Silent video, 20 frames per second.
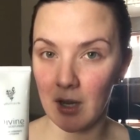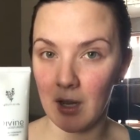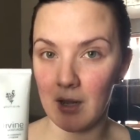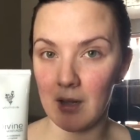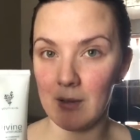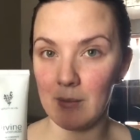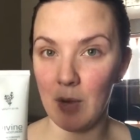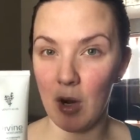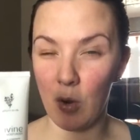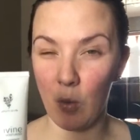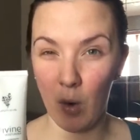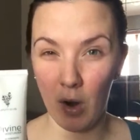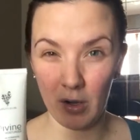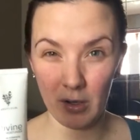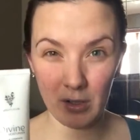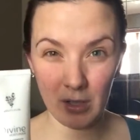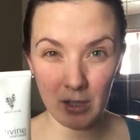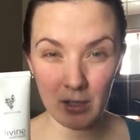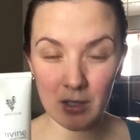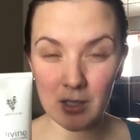Our
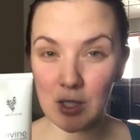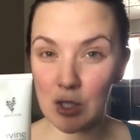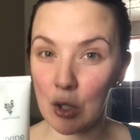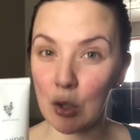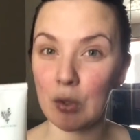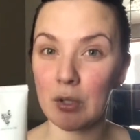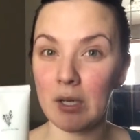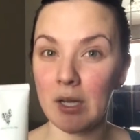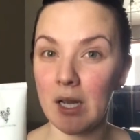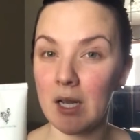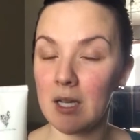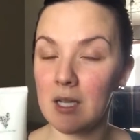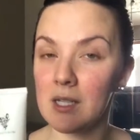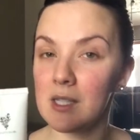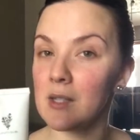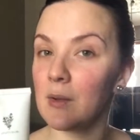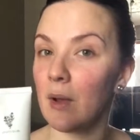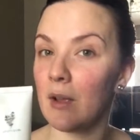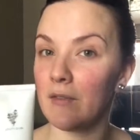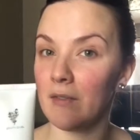water here is
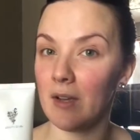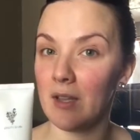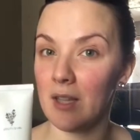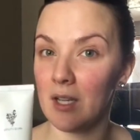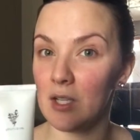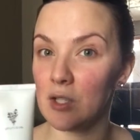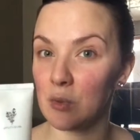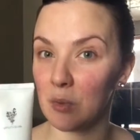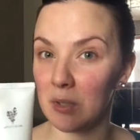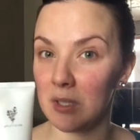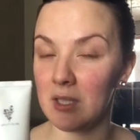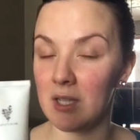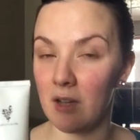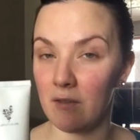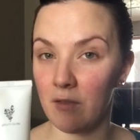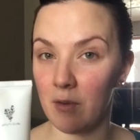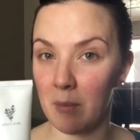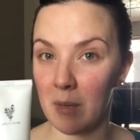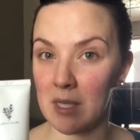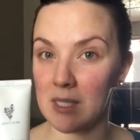chlorinated, so I find that it's really
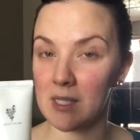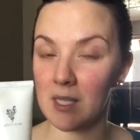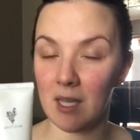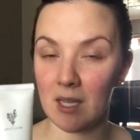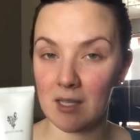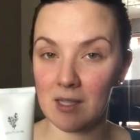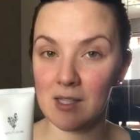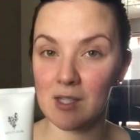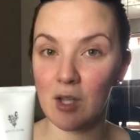tough on my skin,